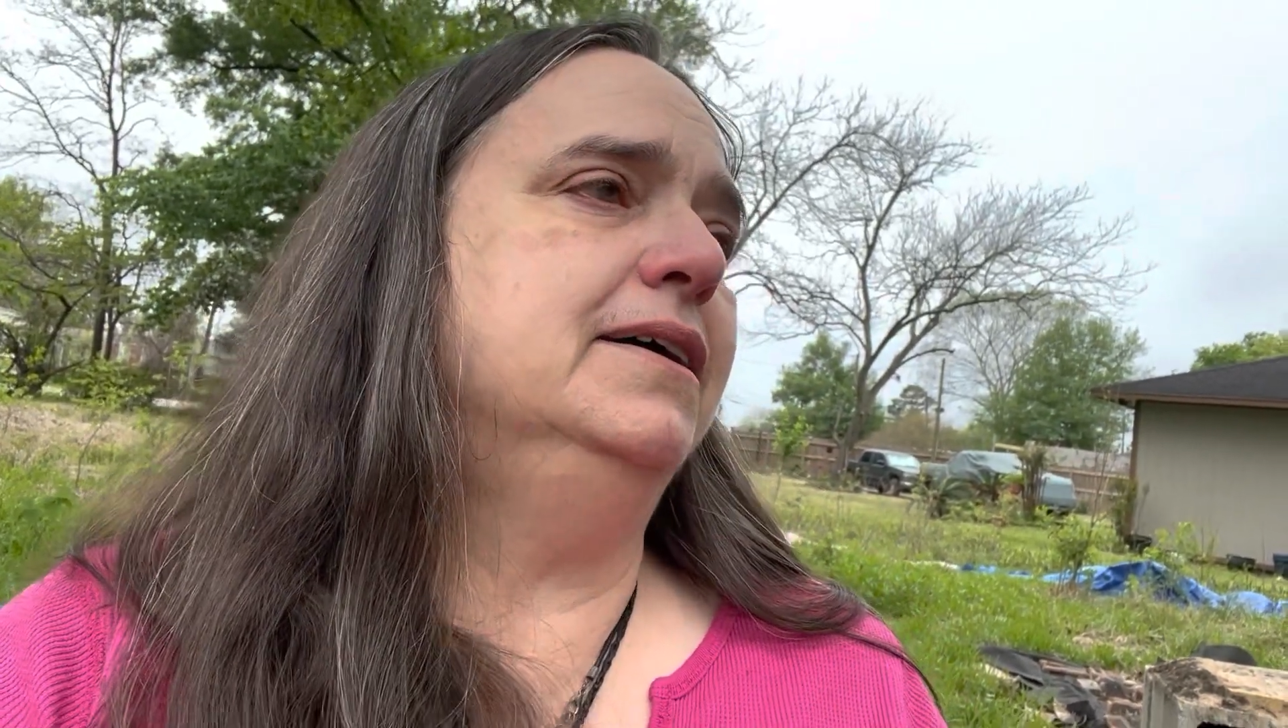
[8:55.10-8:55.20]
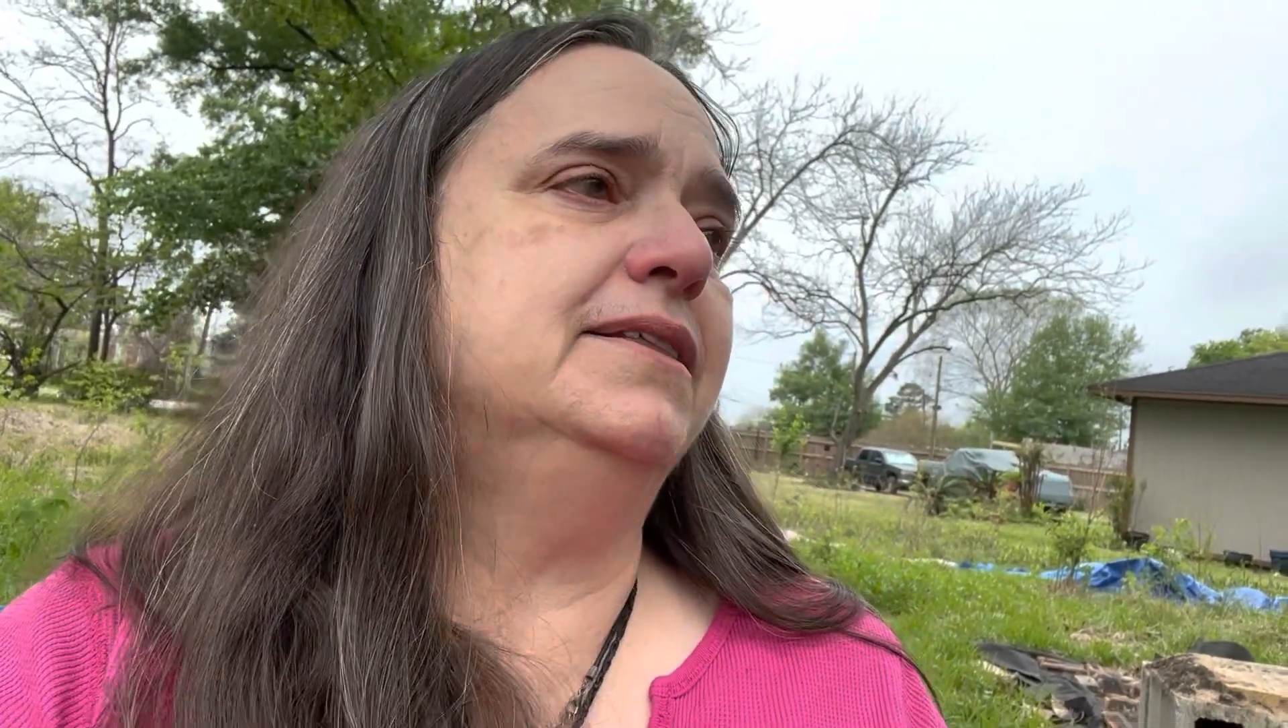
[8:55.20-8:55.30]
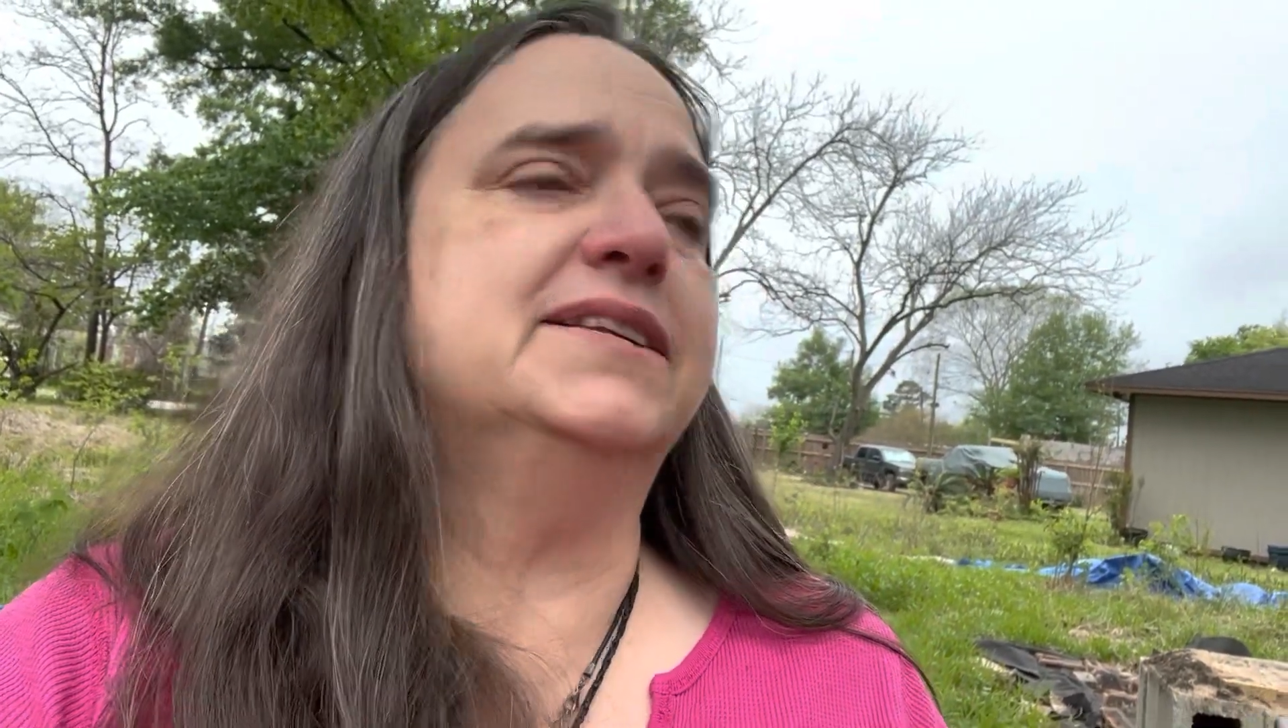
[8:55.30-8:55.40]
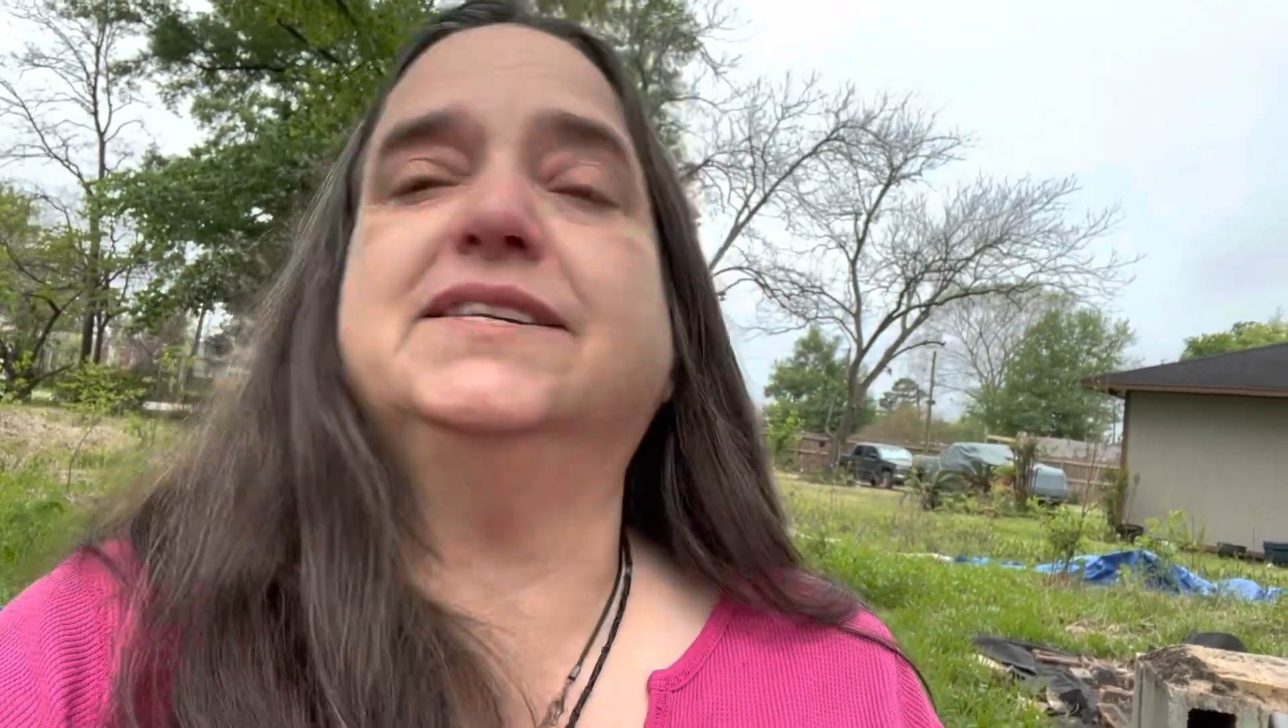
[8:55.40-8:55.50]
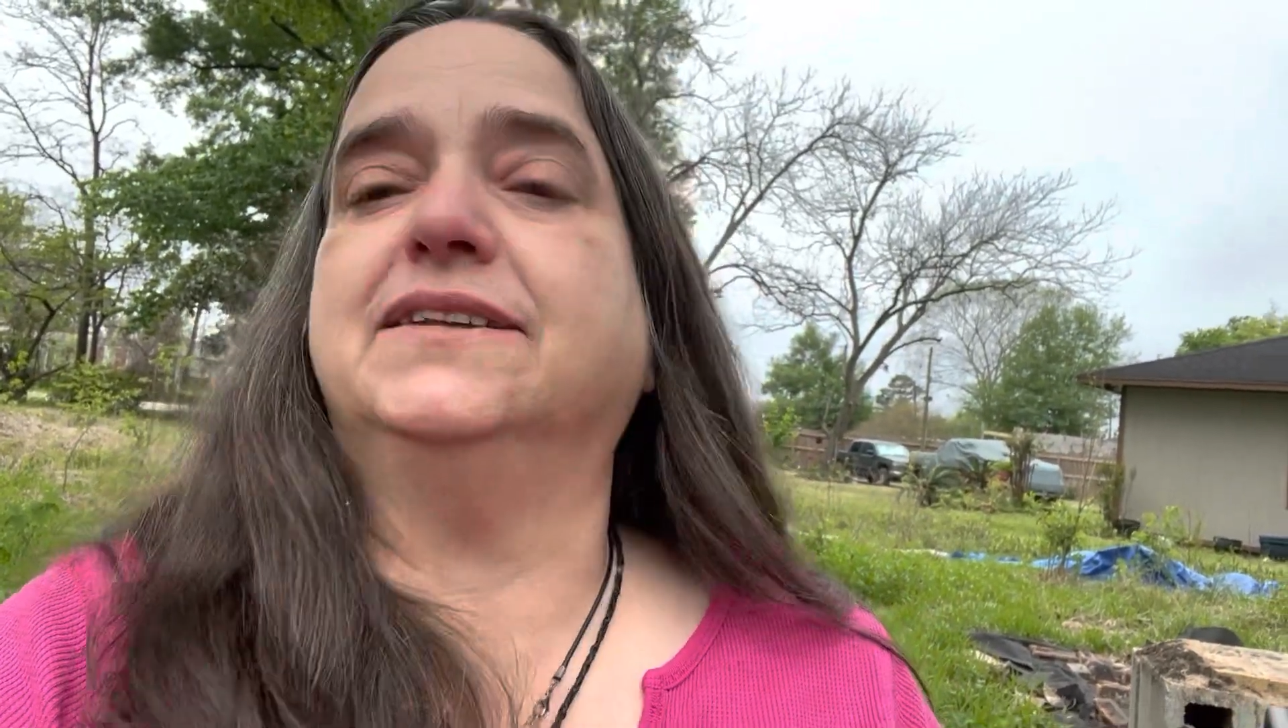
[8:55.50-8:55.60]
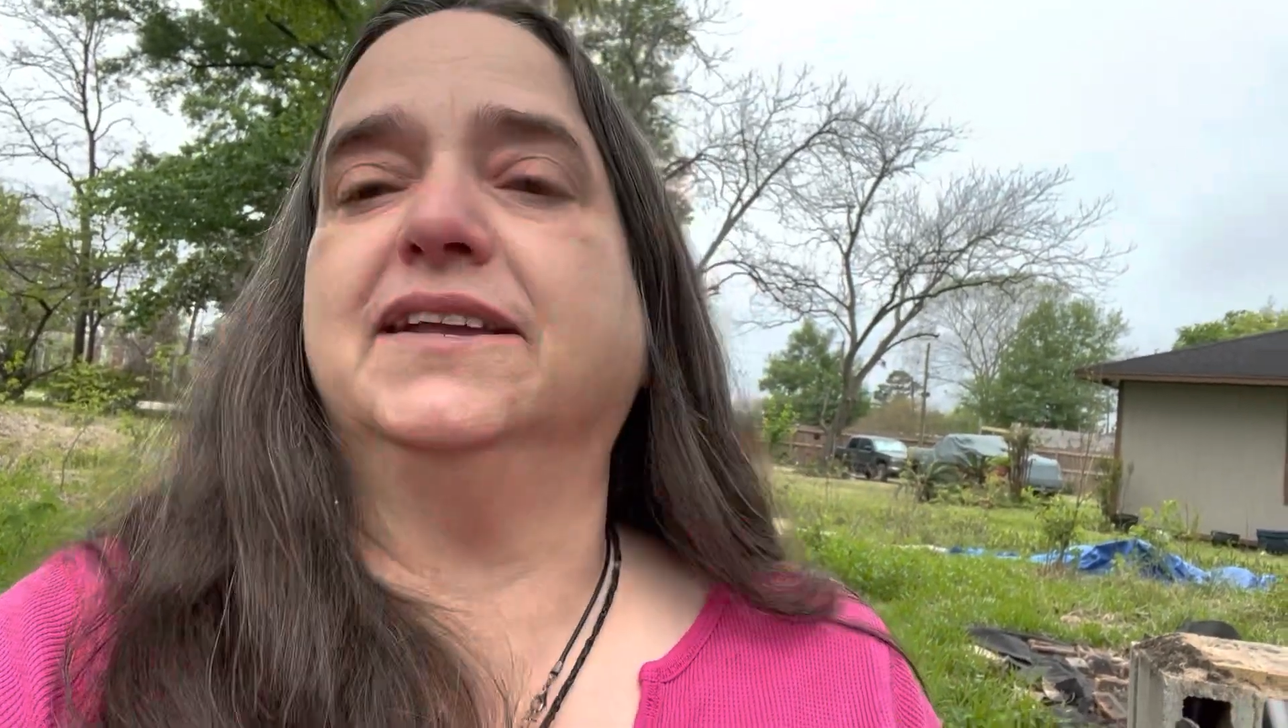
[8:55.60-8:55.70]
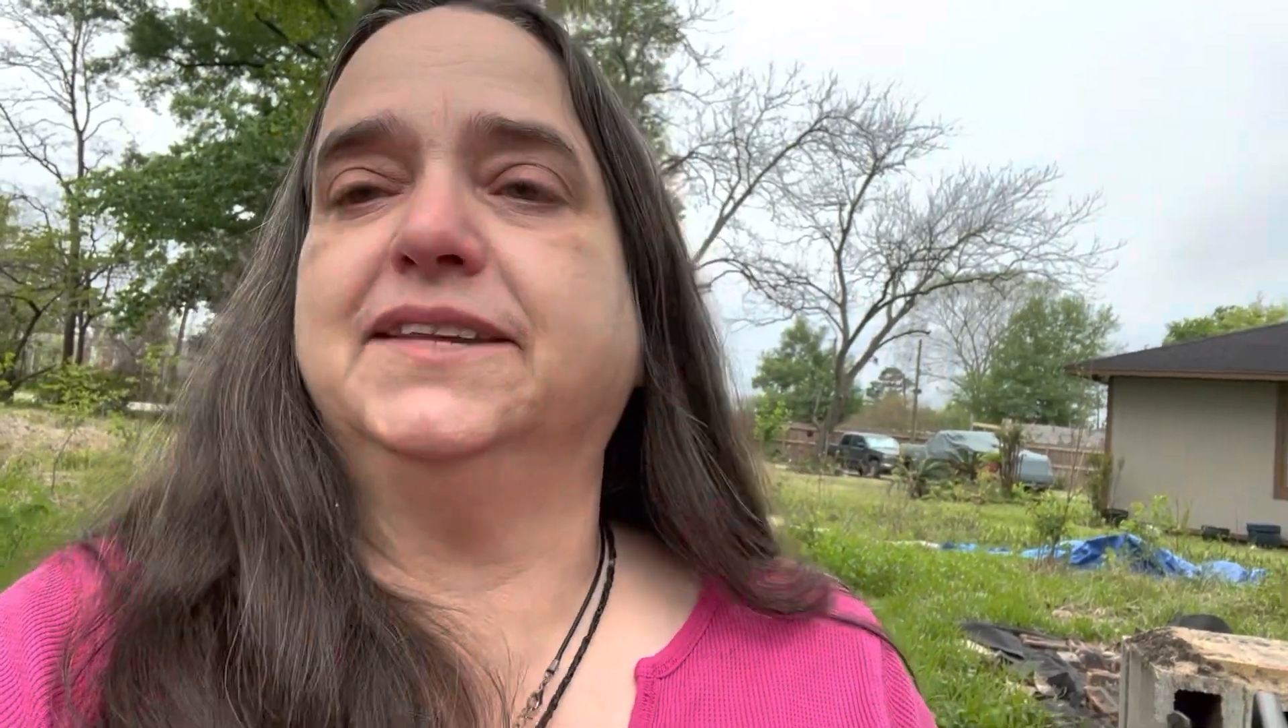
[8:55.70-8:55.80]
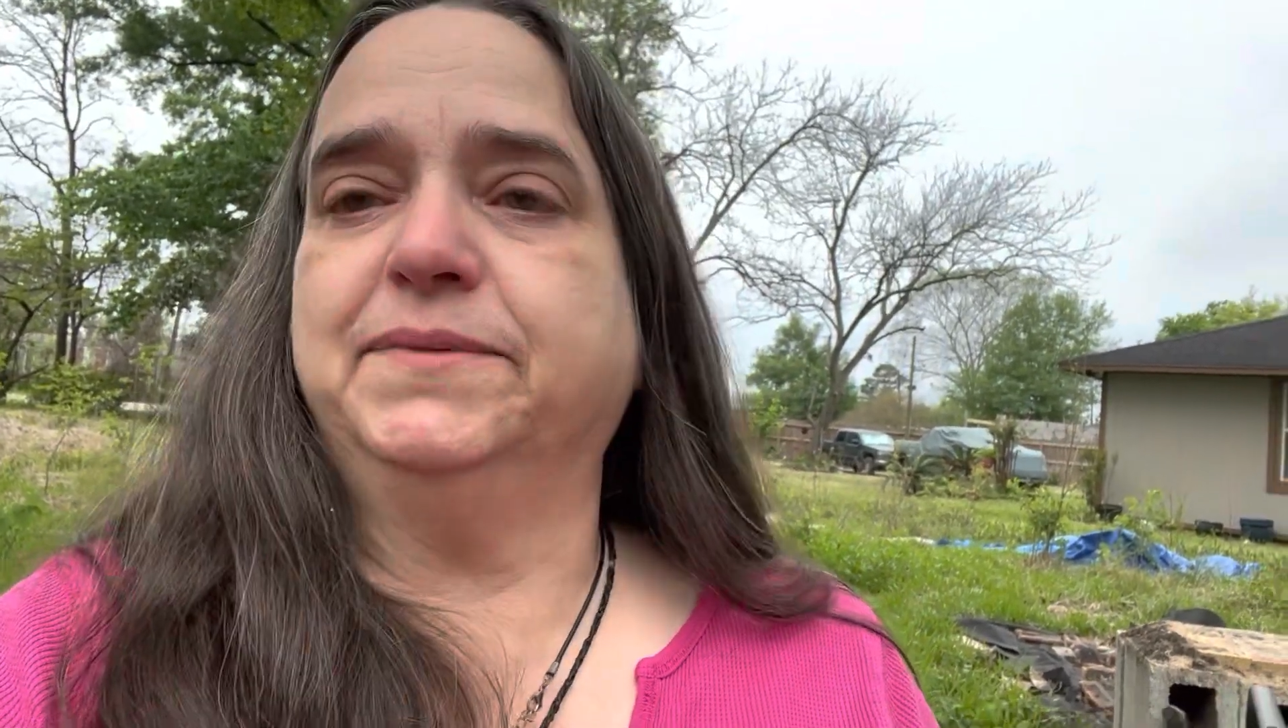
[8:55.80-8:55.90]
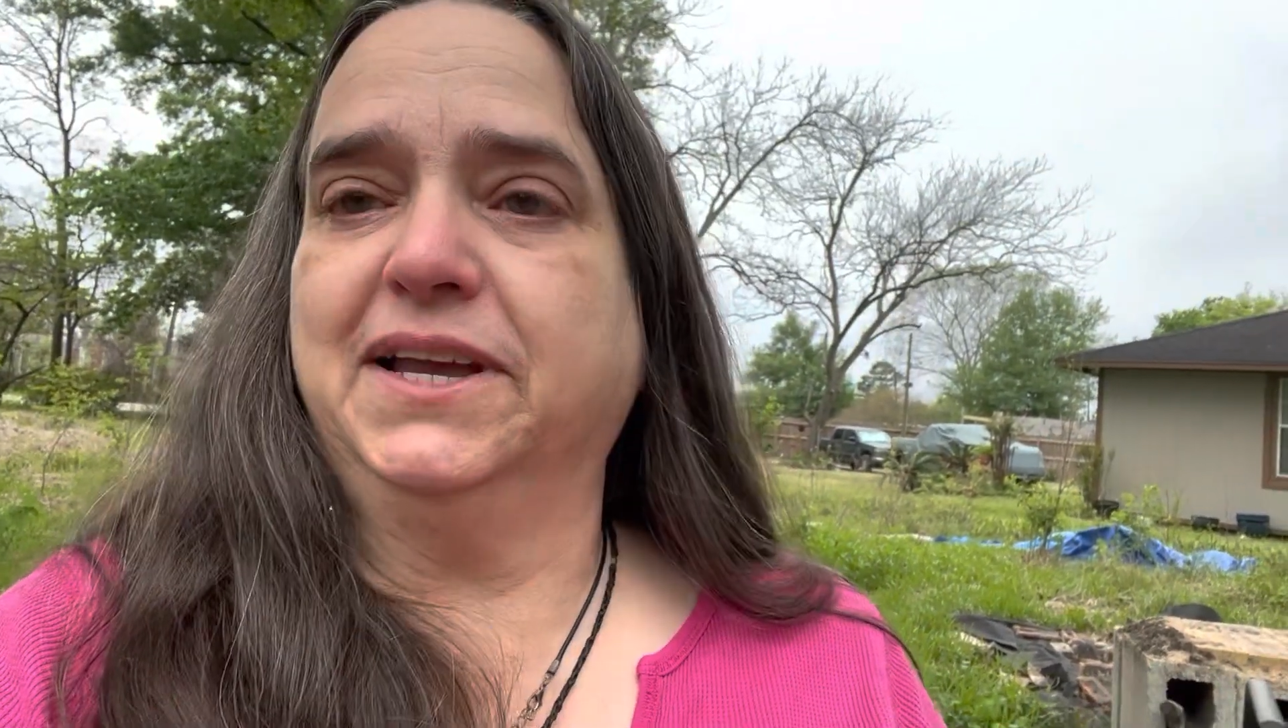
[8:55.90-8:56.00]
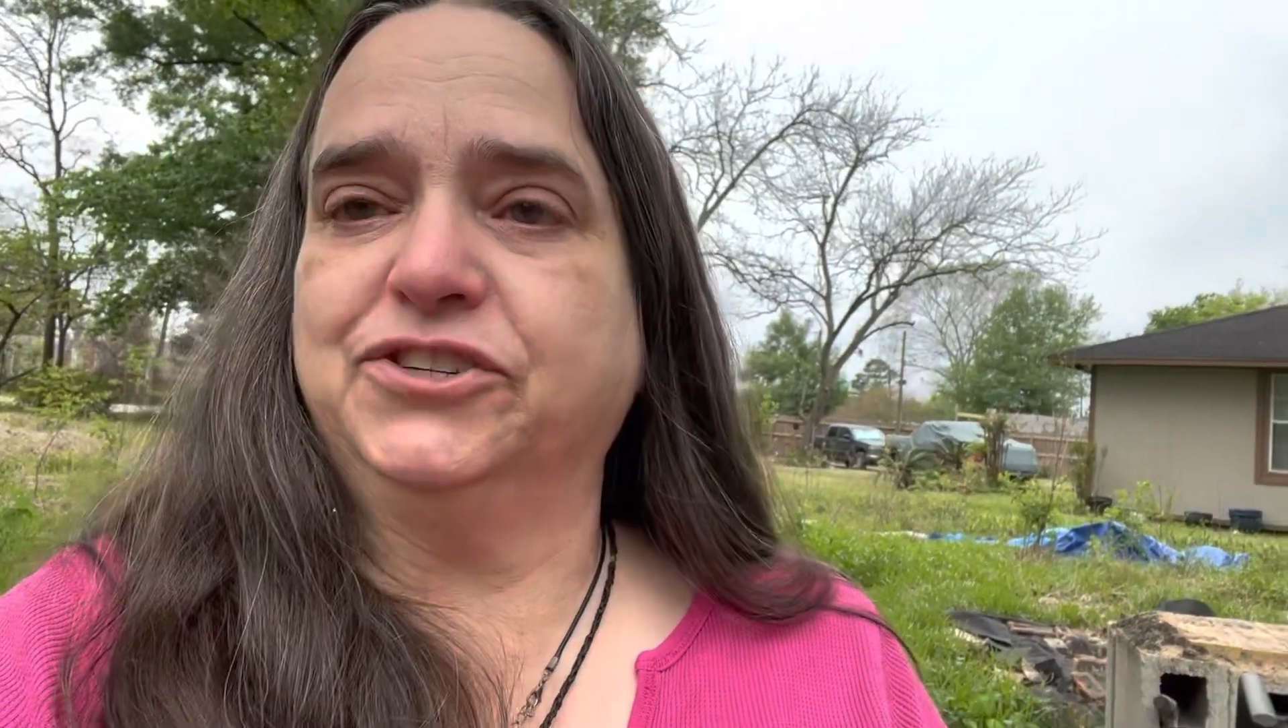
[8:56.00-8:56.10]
This is not something I